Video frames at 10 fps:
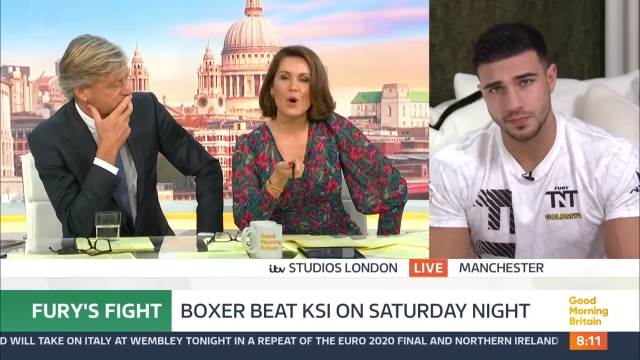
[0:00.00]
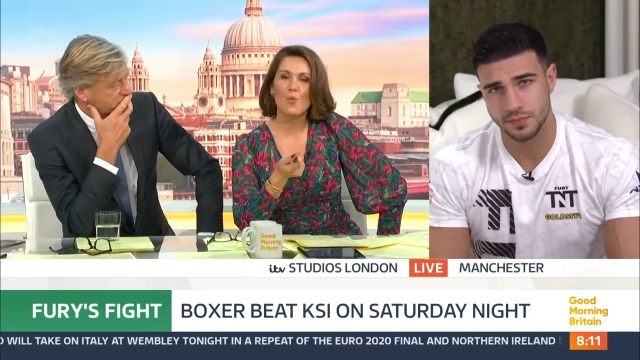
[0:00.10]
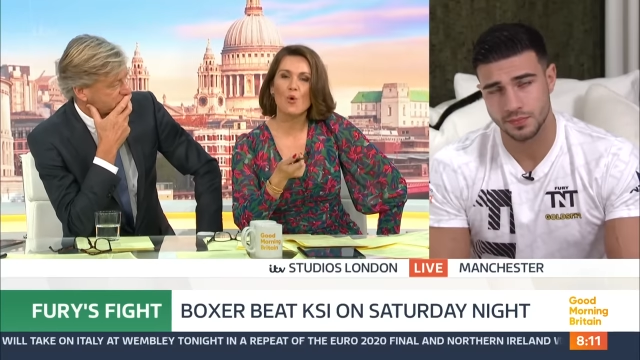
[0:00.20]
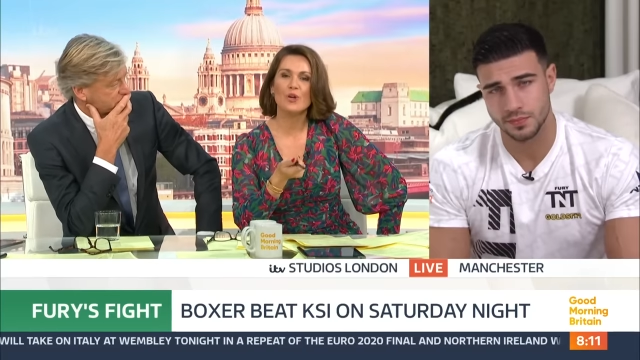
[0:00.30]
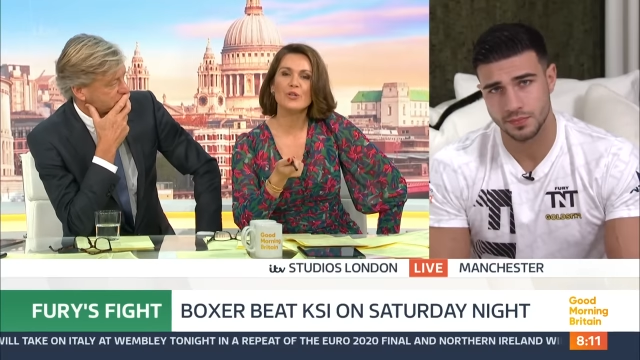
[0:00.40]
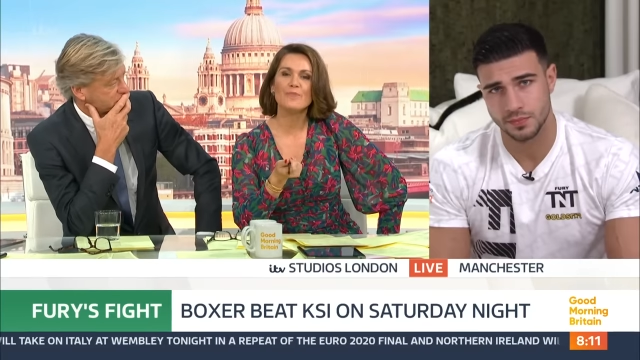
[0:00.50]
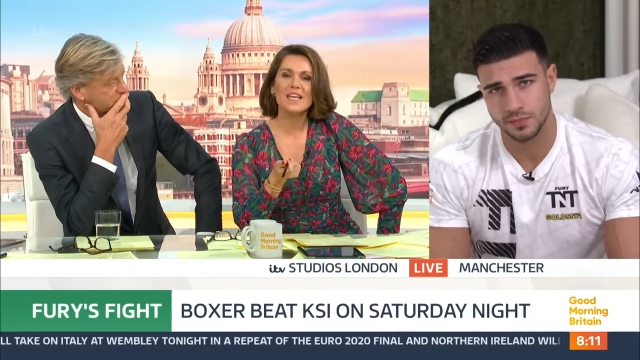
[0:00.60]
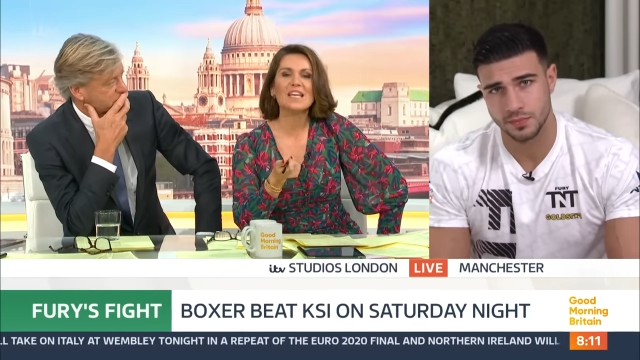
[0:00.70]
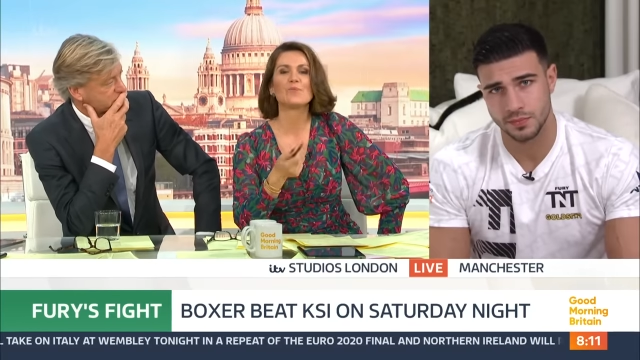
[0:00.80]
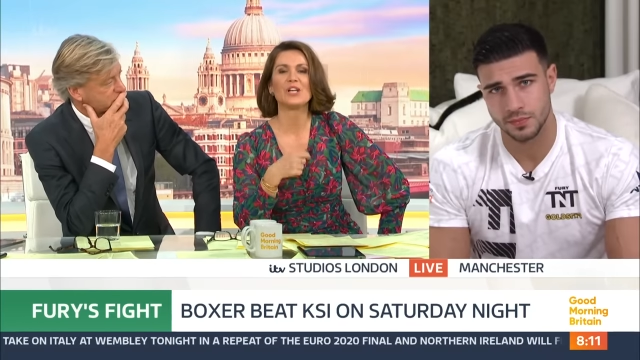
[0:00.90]
Speaker 1: what you
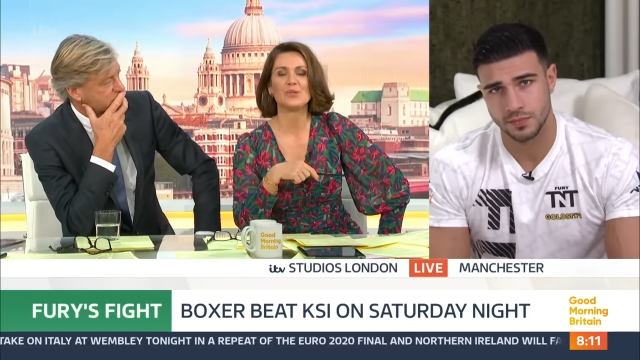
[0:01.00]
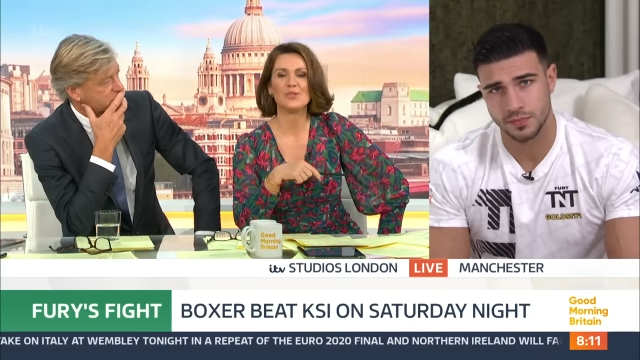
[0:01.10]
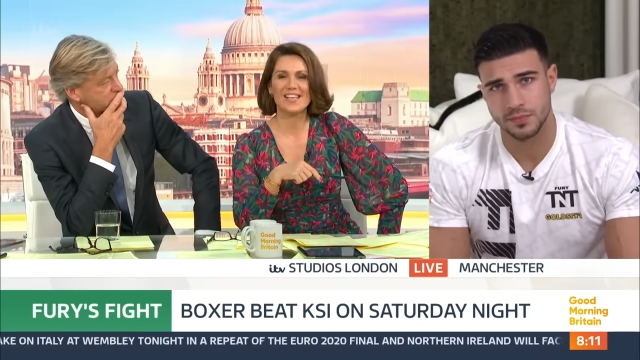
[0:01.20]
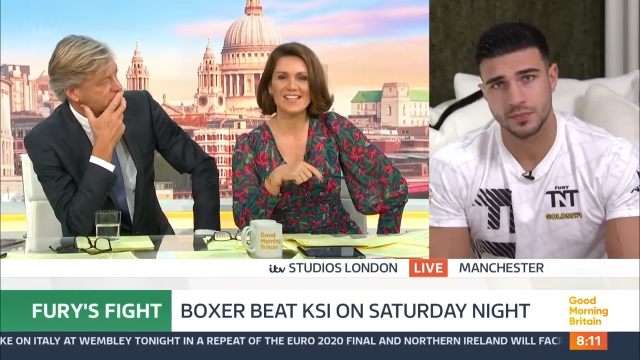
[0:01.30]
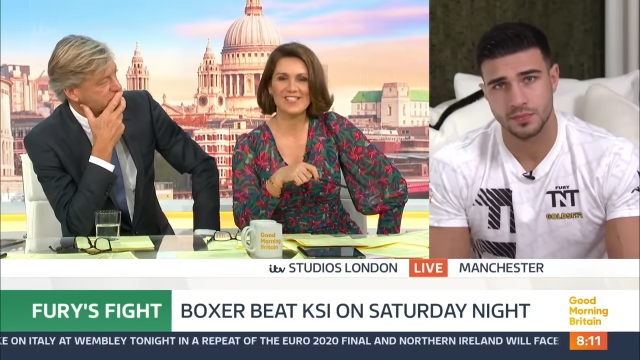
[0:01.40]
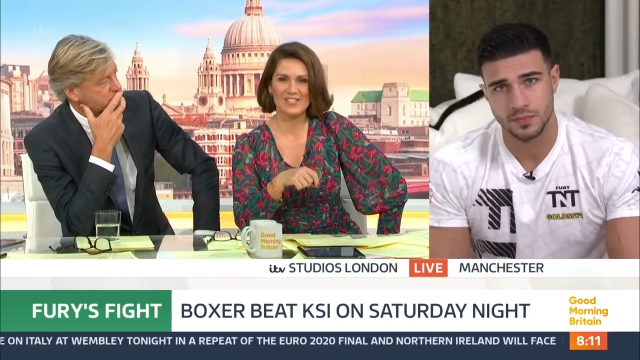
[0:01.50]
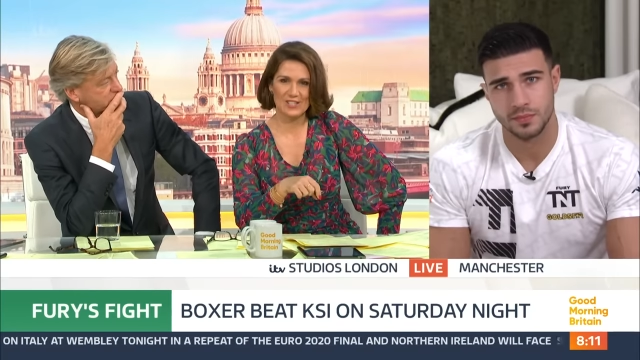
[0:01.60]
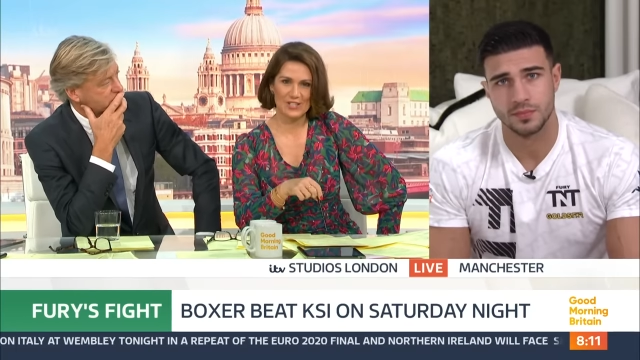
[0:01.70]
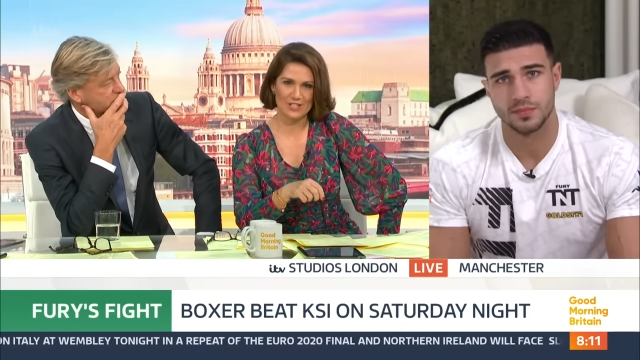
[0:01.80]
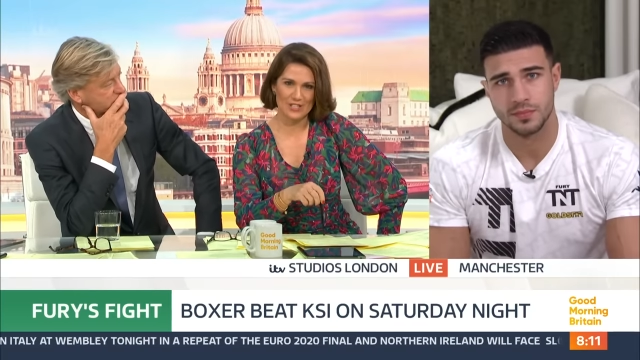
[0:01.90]
mean when you say
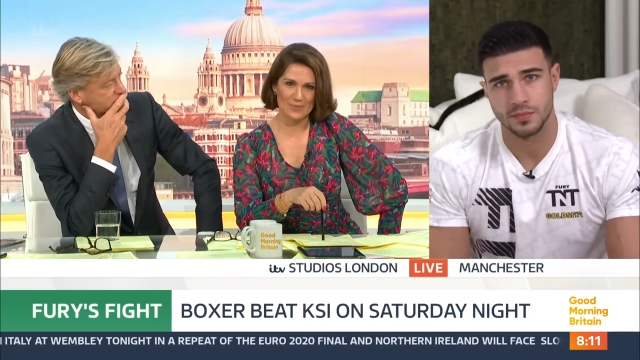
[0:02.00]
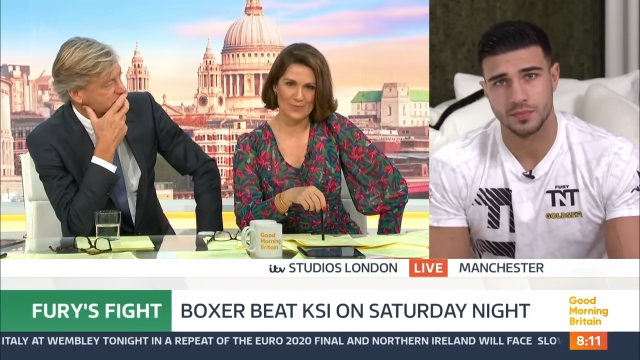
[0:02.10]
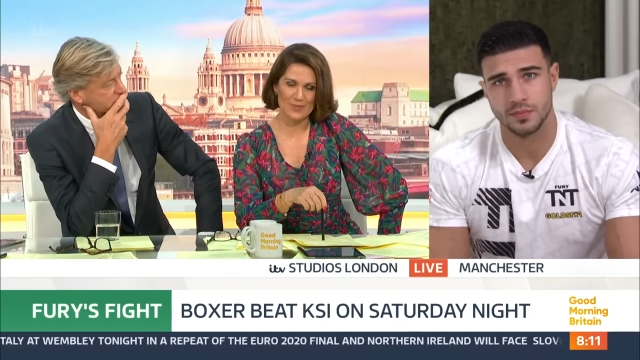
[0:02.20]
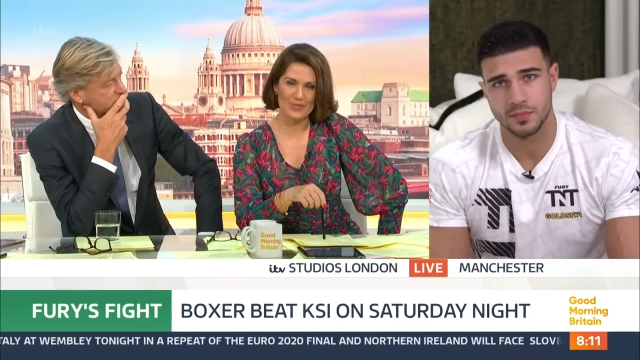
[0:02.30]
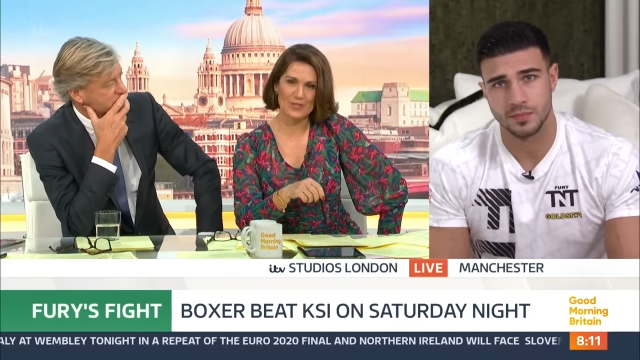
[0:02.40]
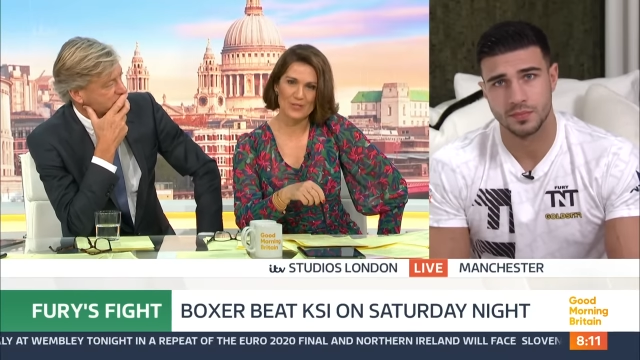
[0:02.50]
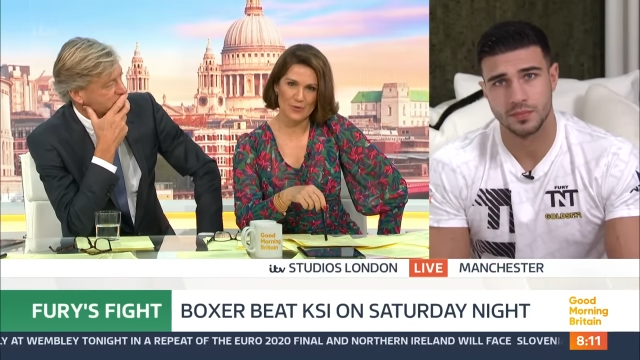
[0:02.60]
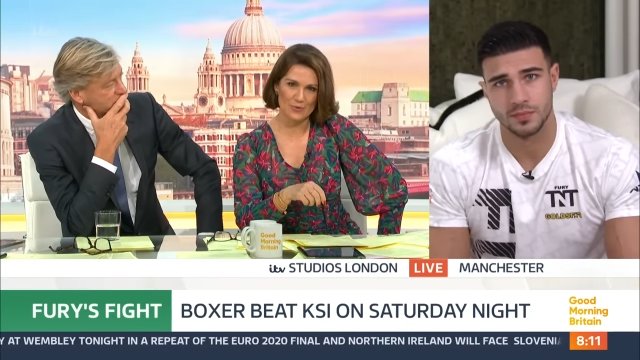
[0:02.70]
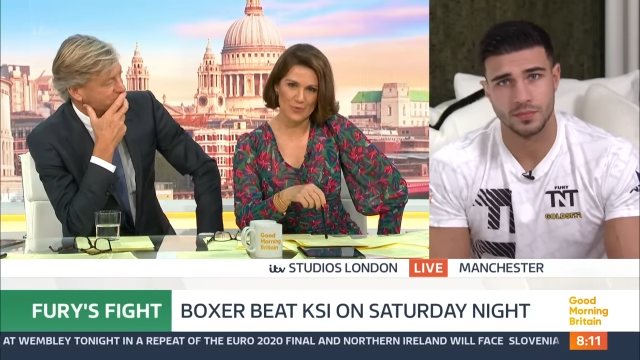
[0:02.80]
star jumps don't